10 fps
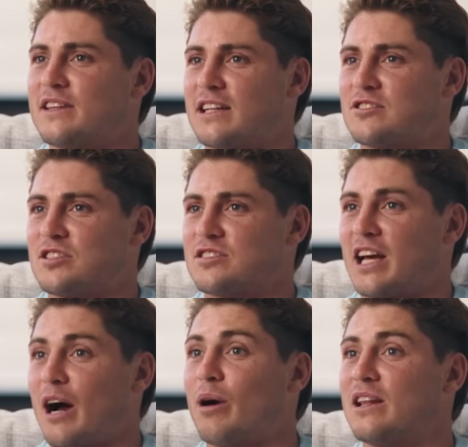That's just
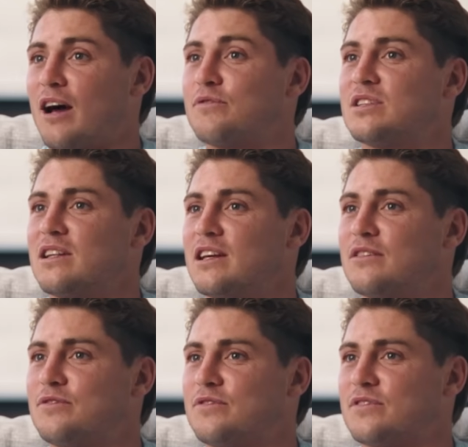how I love to
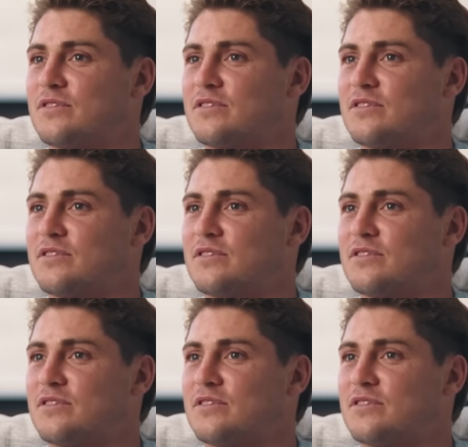live.